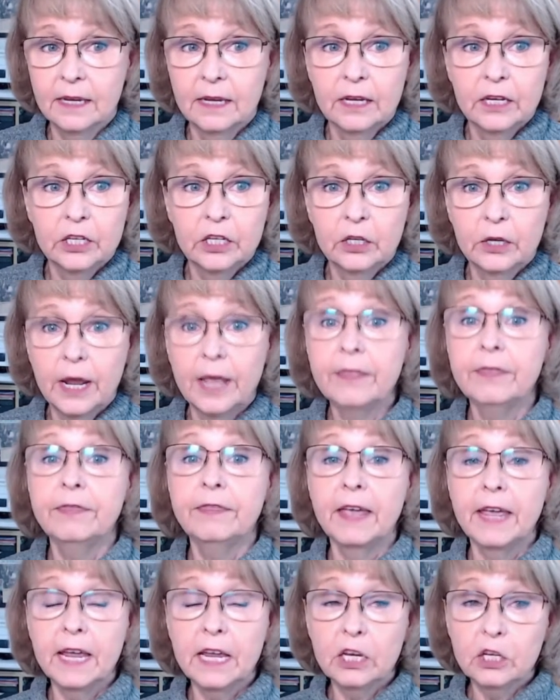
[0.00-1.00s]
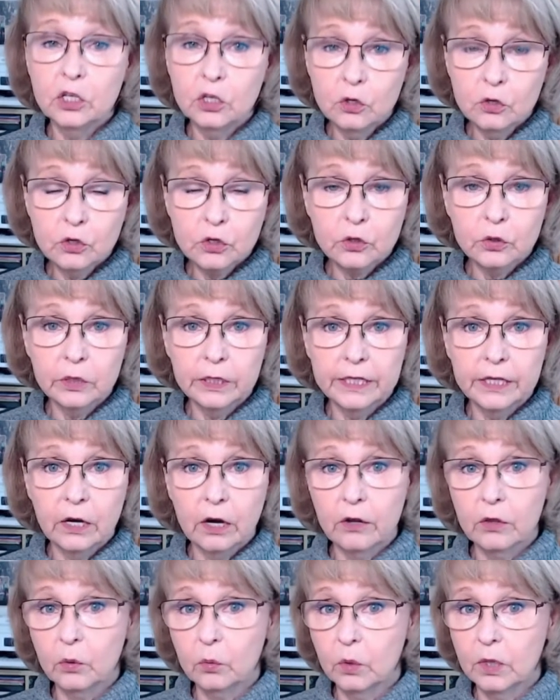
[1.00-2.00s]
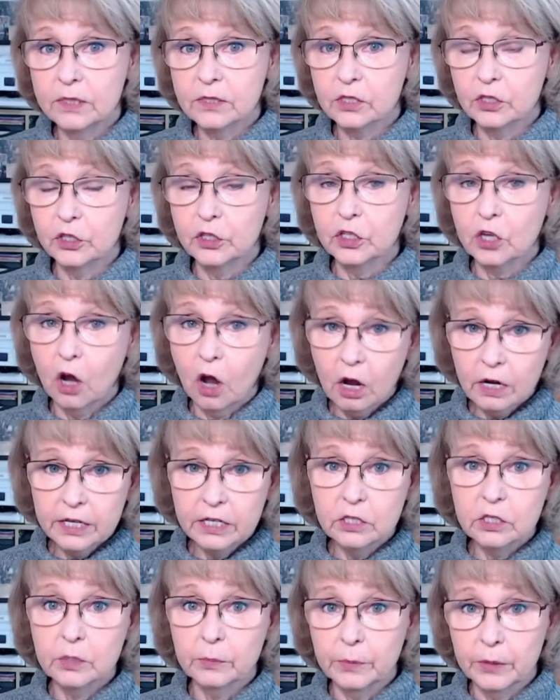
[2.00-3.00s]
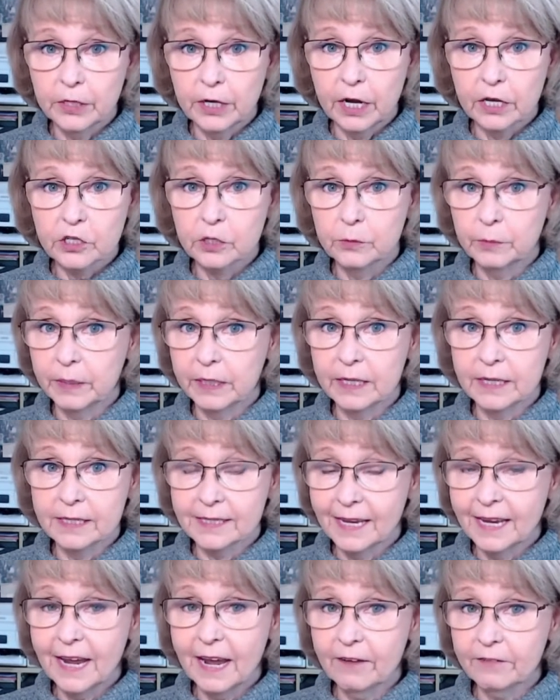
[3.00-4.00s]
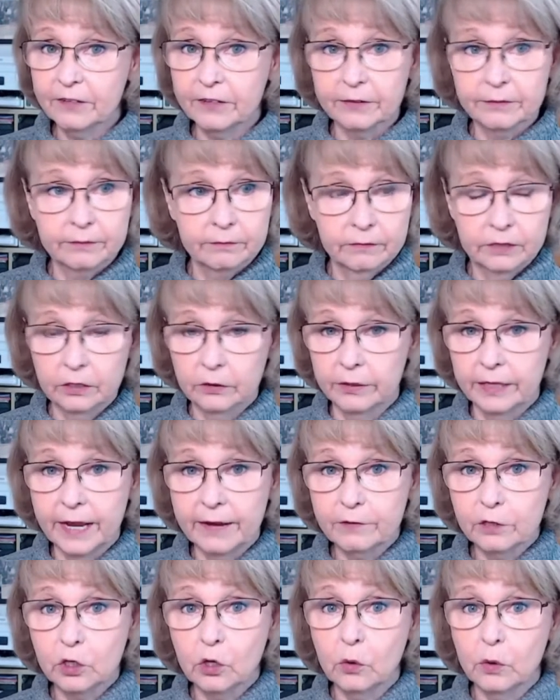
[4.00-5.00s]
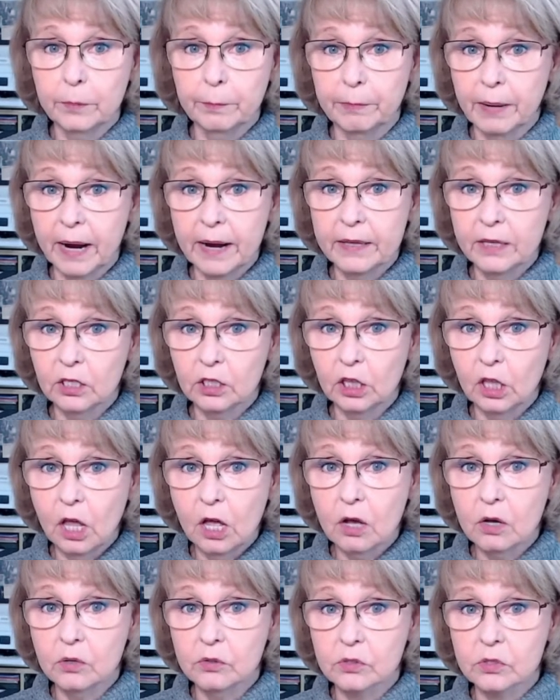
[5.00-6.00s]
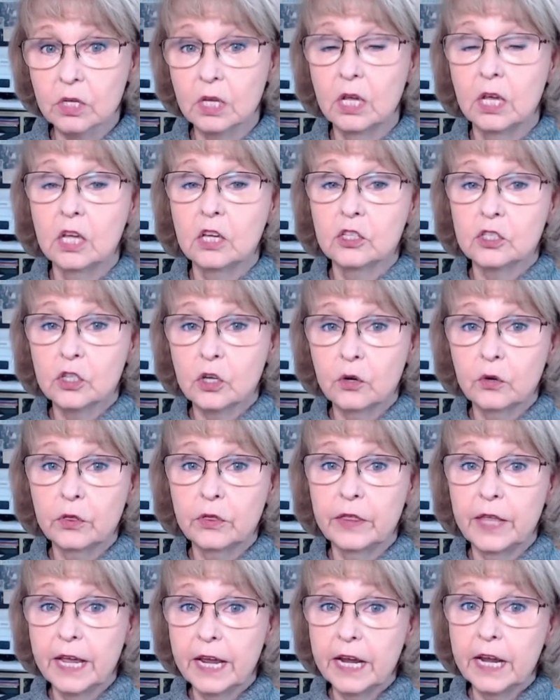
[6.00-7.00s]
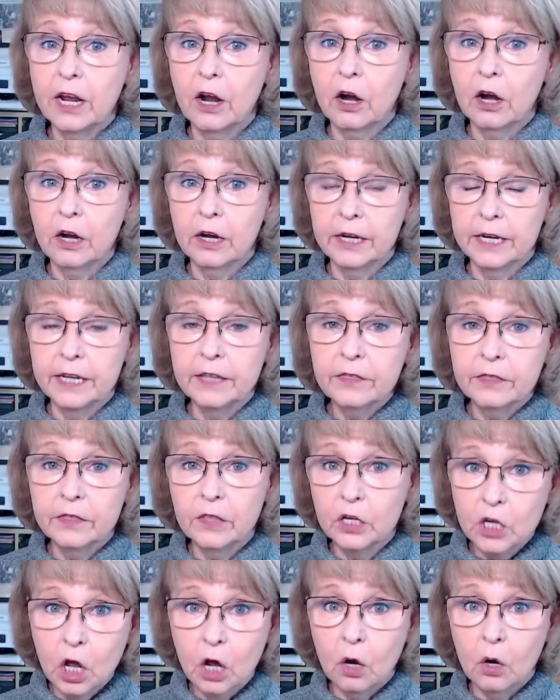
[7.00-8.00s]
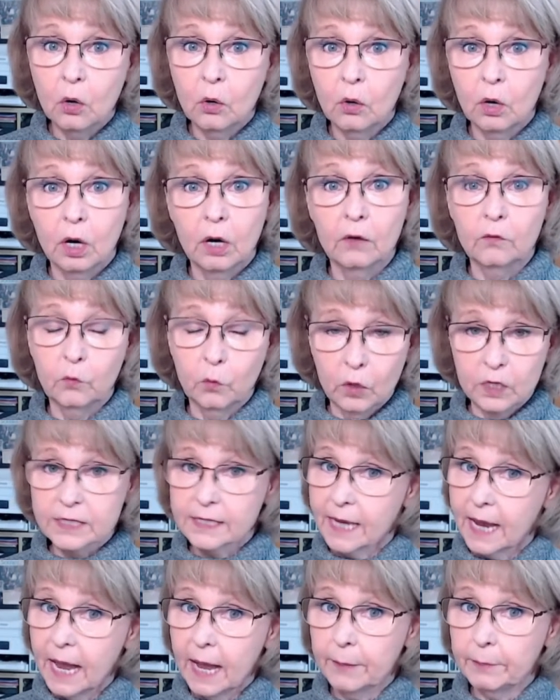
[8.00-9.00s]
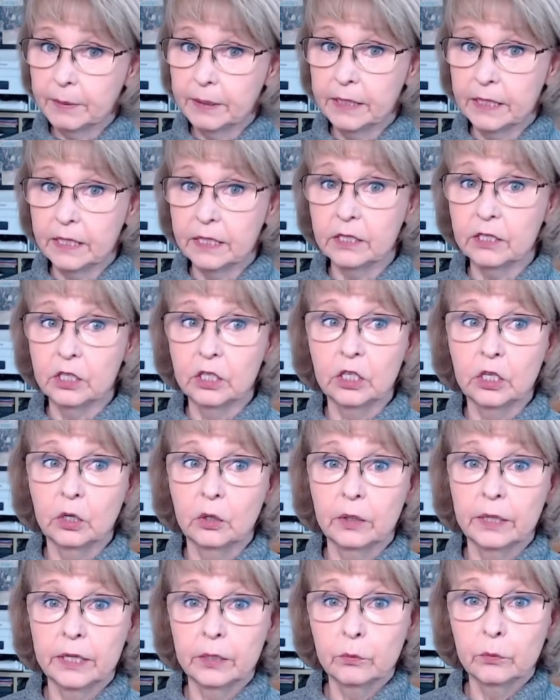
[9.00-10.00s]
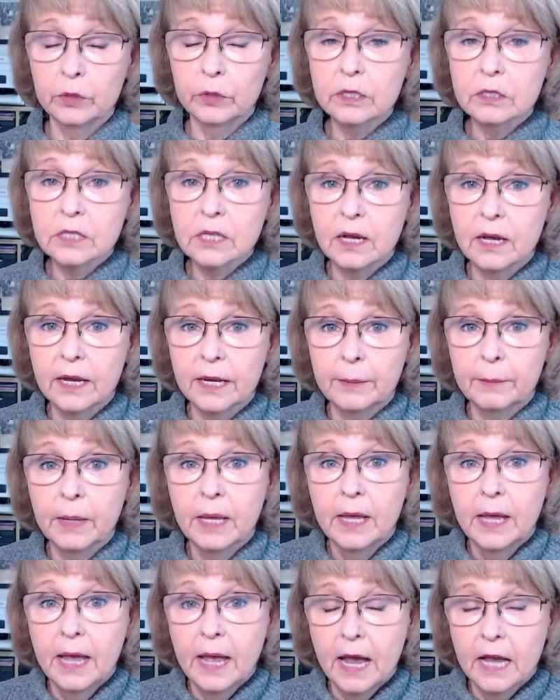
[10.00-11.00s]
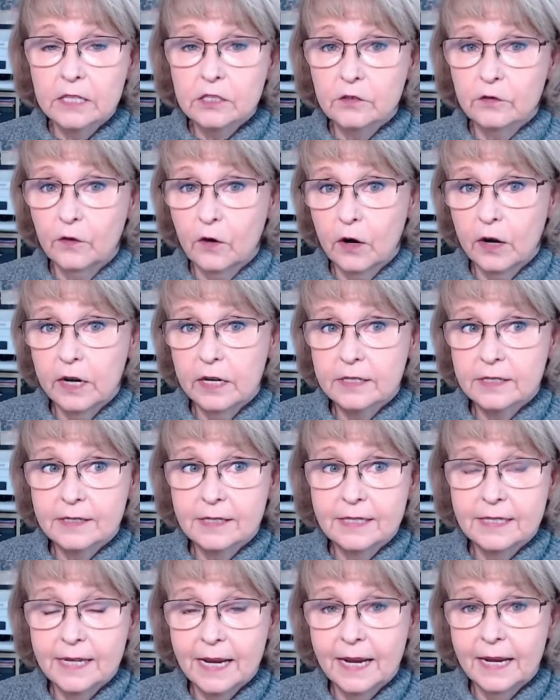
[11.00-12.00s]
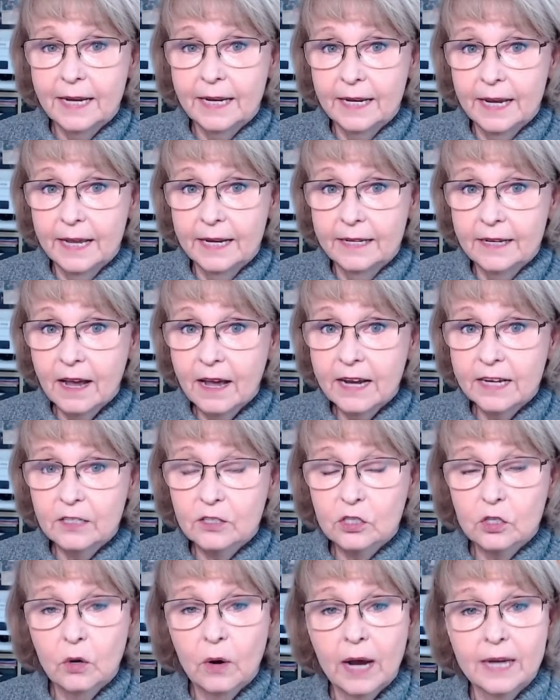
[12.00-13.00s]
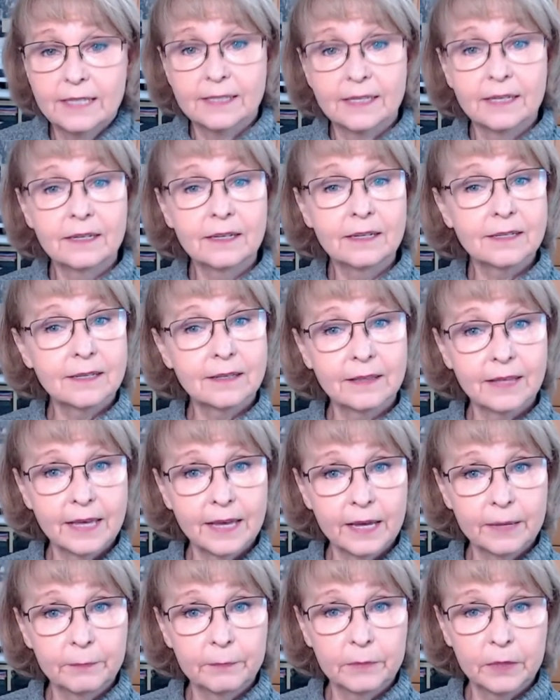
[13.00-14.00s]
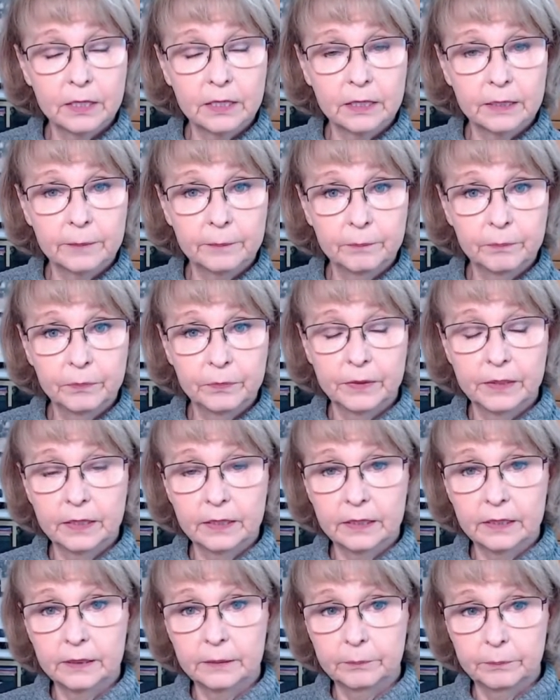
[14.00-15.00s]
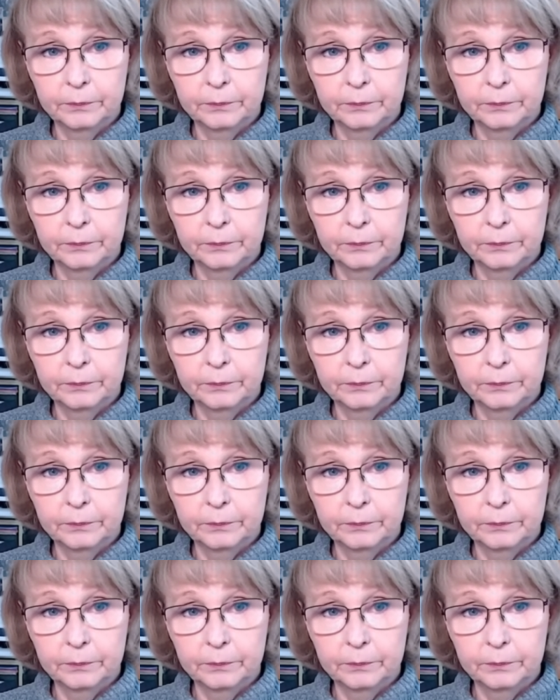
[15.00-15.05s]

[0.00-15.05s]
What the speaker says: and they usually are the ones that are talking to production, because they have to go and buy the clothes. So they are in the know of what's happening, in real time, as far as the day and night. So I send it to them, the